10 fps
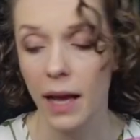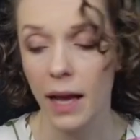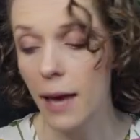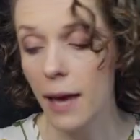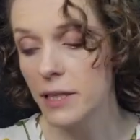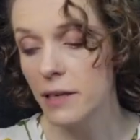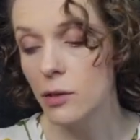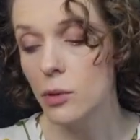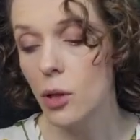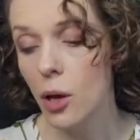I believe
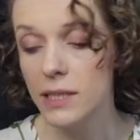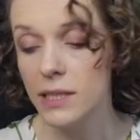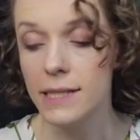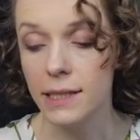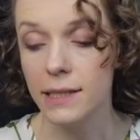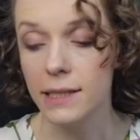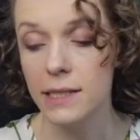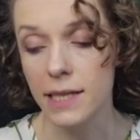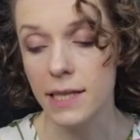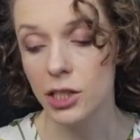you will only see this
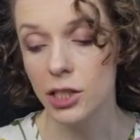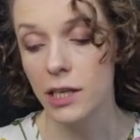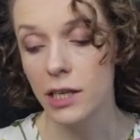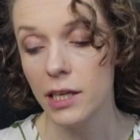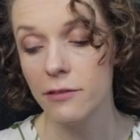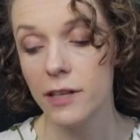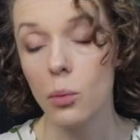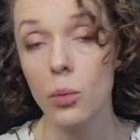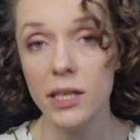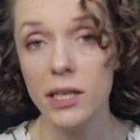section if there
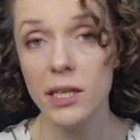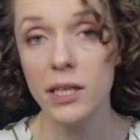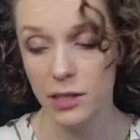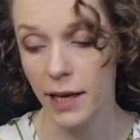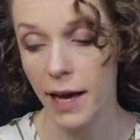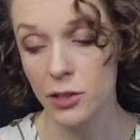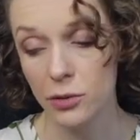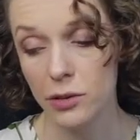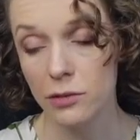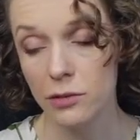was something
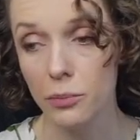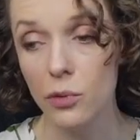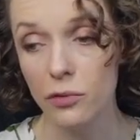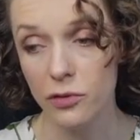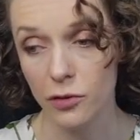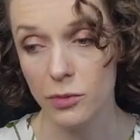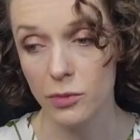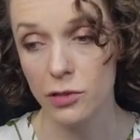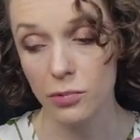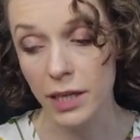actually removed from
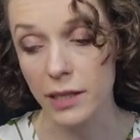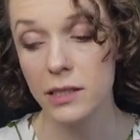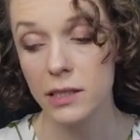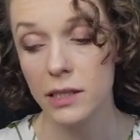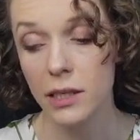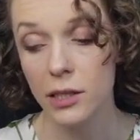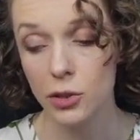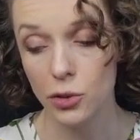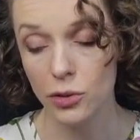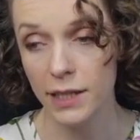sprint
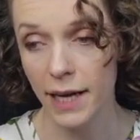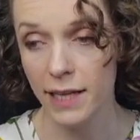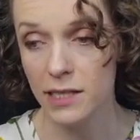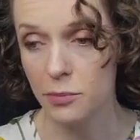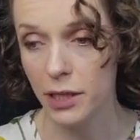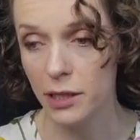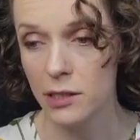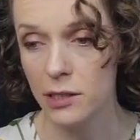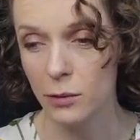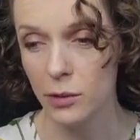during that sprint.
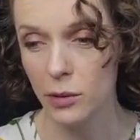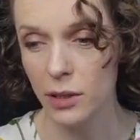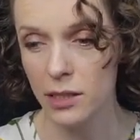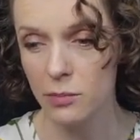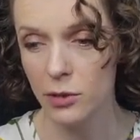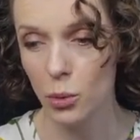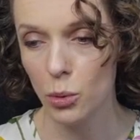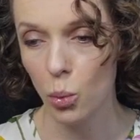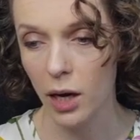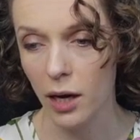So if we look at sprint
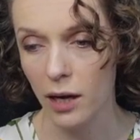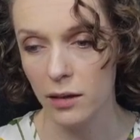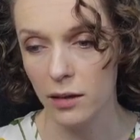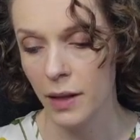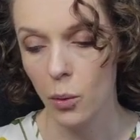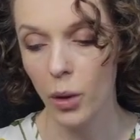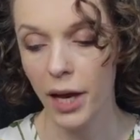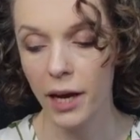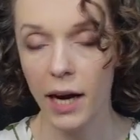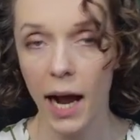1,
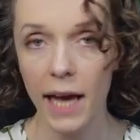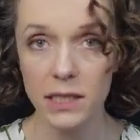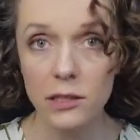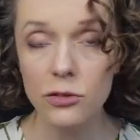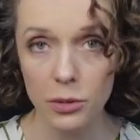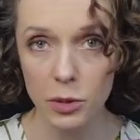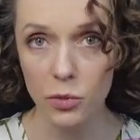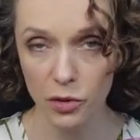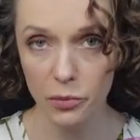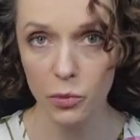where I didn't
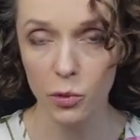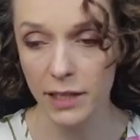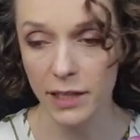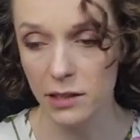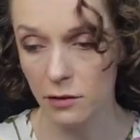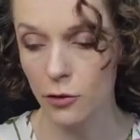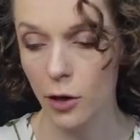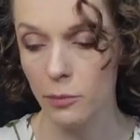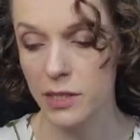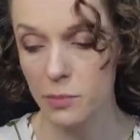remove anything
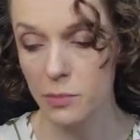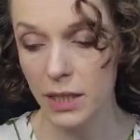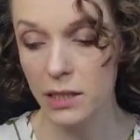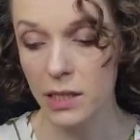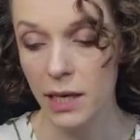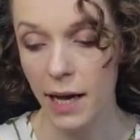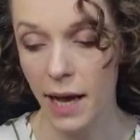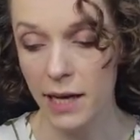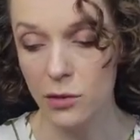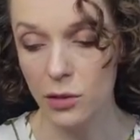from the sprint,
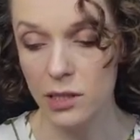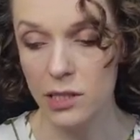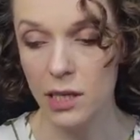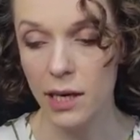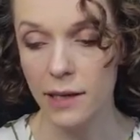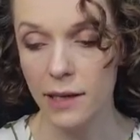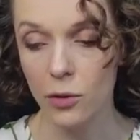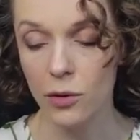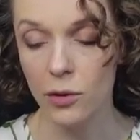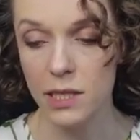as you can see, I can
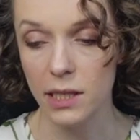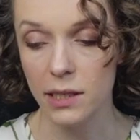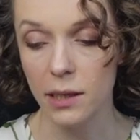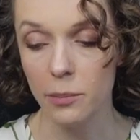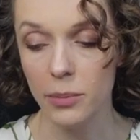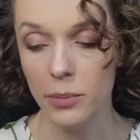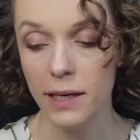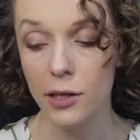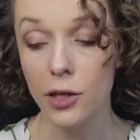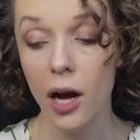only see the
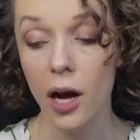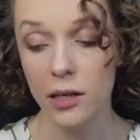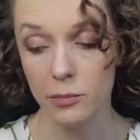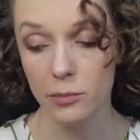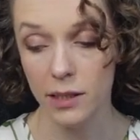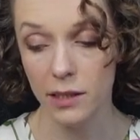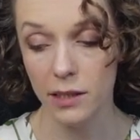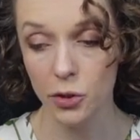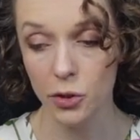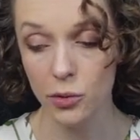completed and non-completed
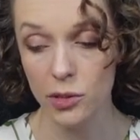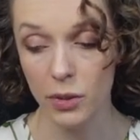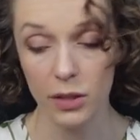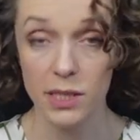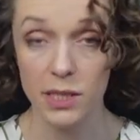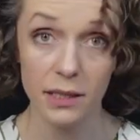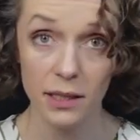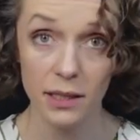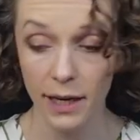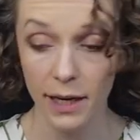issues because
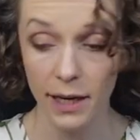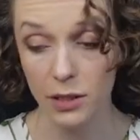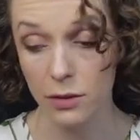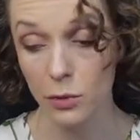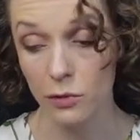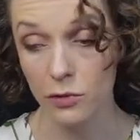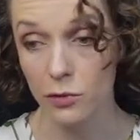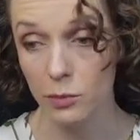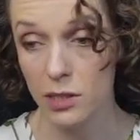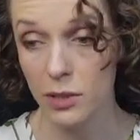nothing has been removed
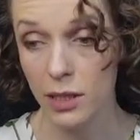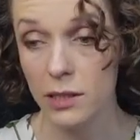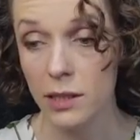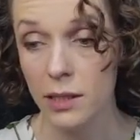from the sprint.